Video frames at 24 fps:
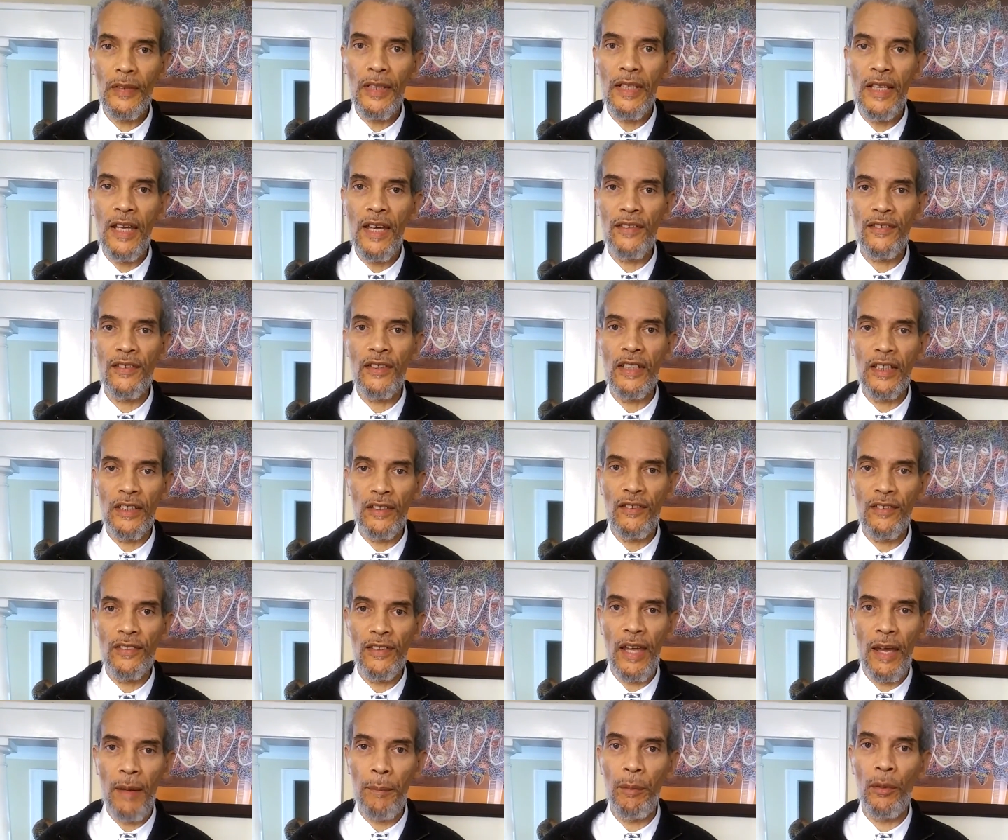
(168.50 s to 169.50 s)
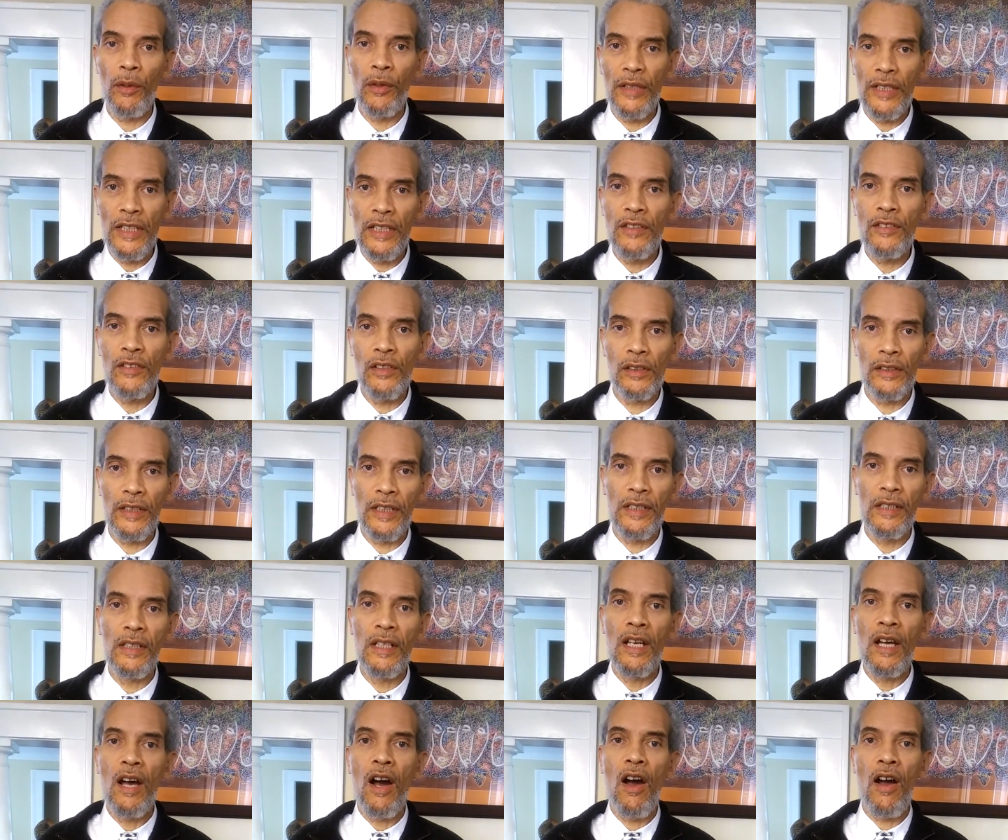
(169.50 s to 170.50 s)
as an example. Inulin
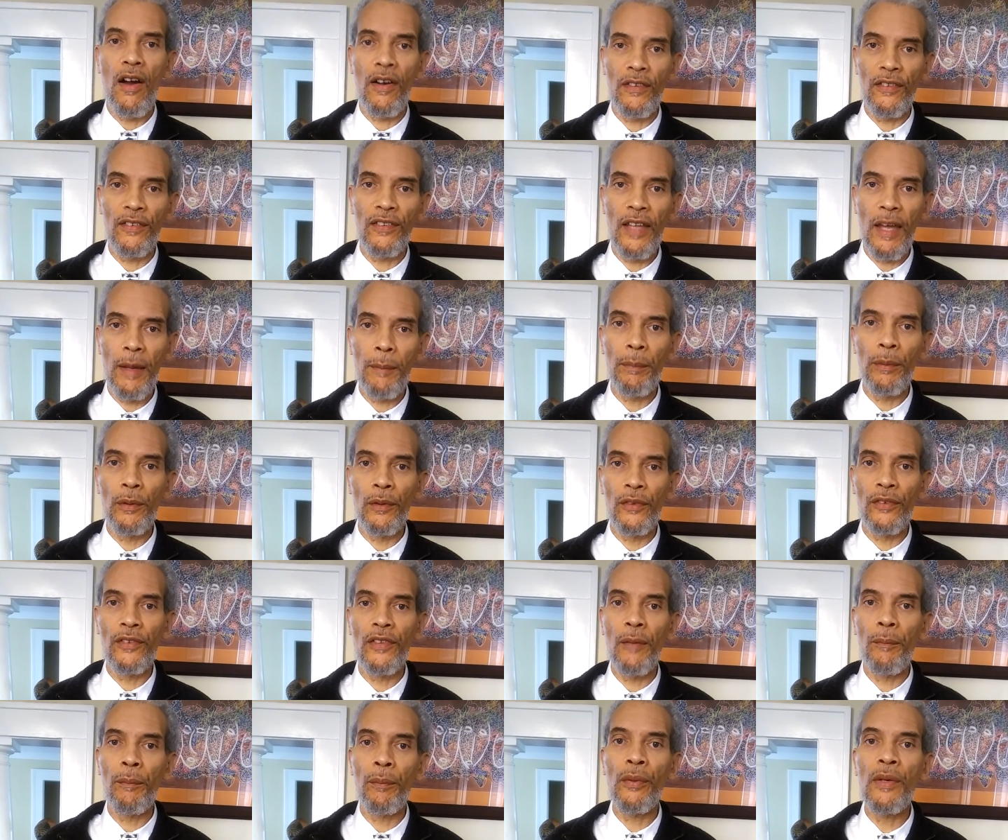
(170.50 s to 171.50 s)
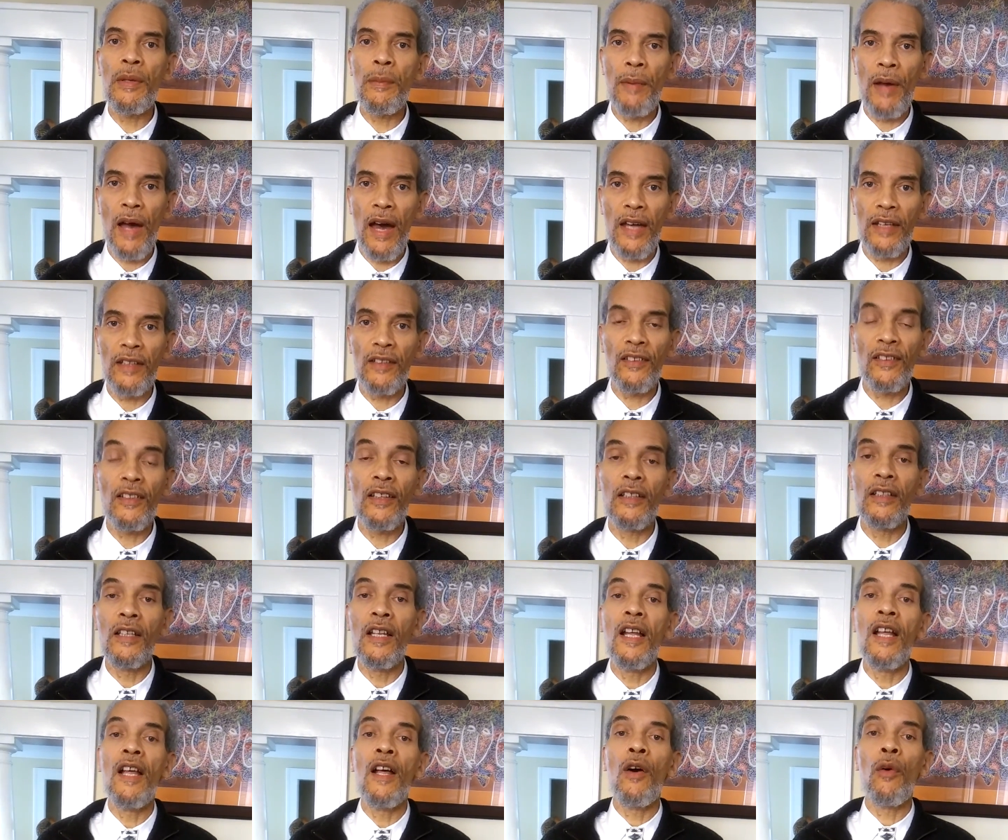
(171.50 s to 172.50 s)
are examples of prebiotics, and
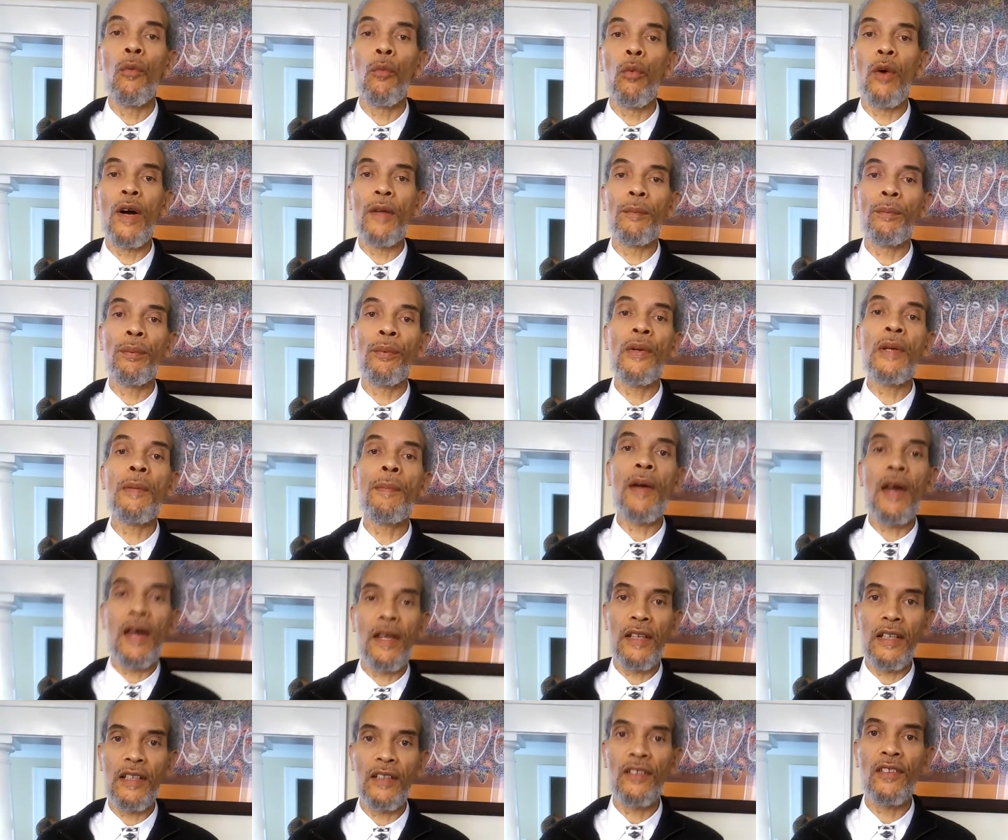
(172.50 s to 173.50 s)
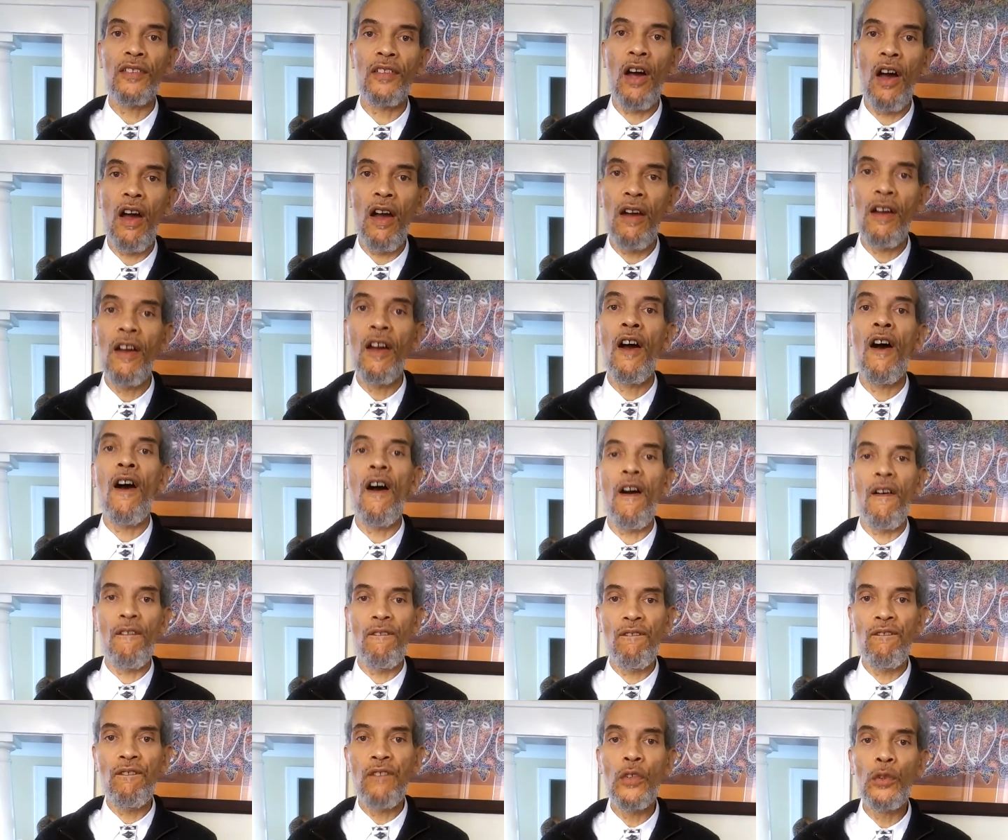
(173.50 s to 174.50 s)
what prebiotics are
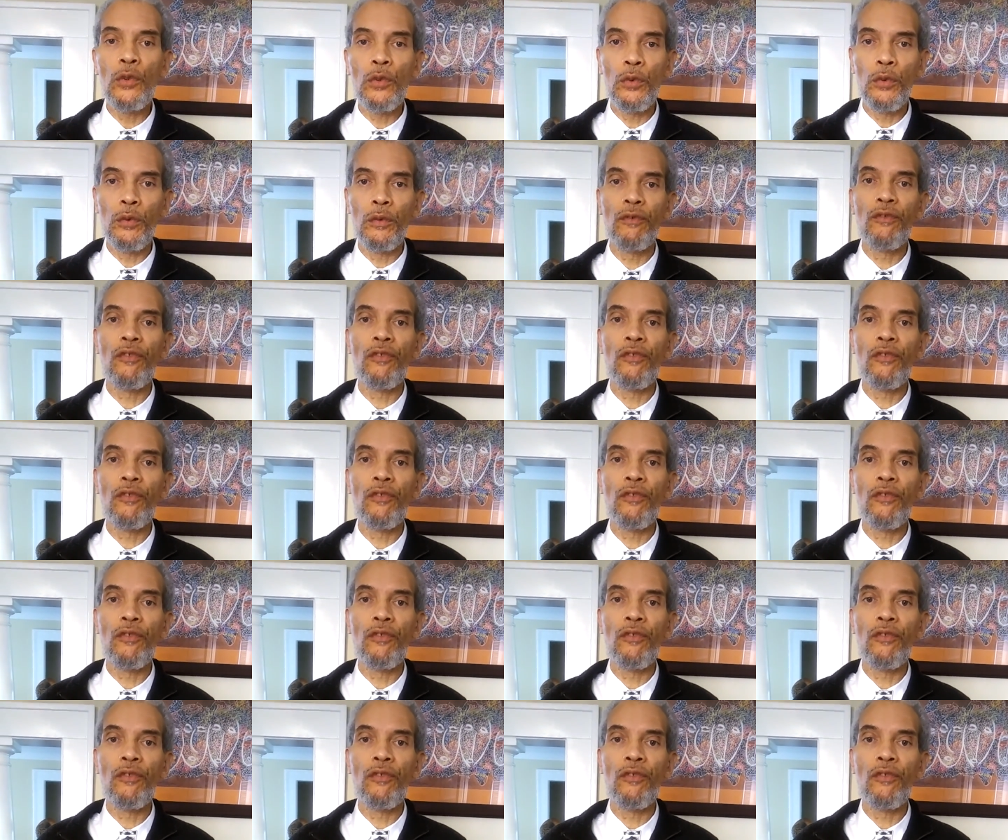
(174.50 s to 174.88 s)
food